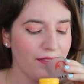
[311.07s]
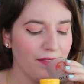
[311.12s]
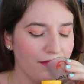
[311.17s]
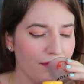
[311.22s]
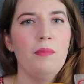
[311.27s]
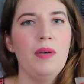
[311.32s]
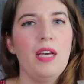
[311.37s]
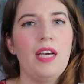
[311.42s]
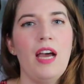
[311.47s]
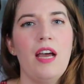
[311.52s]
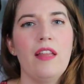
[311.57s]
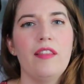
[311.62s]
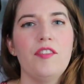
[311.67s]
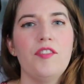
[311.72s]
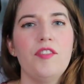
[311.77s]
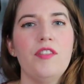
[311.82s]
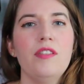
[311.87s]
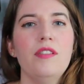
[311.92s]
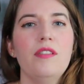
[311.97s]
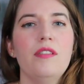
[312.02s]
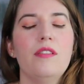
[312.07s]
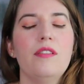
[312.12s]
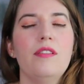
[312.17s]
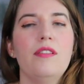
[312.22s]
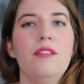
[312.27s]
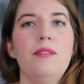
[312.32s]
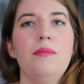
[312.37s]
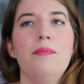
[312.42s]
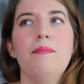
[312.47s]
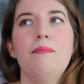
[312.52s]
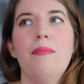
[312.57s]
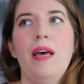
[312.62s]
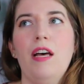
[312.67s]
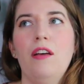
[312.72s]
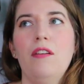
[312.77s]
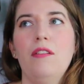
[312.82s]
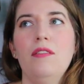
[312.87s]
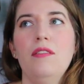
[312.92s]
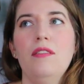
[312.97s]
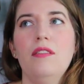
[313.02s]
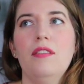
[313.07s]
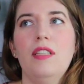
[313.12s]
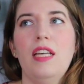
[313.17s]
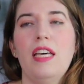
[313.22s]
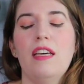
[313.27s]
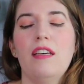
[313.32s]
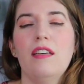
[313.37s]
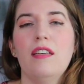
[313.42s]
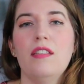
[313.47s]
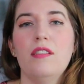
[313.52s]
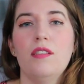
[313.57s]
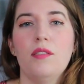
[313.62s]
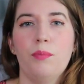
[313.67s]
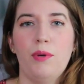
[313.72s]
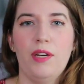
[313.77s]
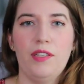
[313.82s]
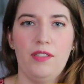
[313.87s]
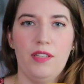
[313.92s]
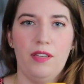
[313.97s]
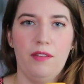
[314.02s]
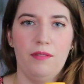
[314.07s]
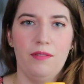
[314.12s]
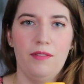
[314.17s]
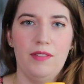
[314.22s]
Oh my god, this just smells like espresso.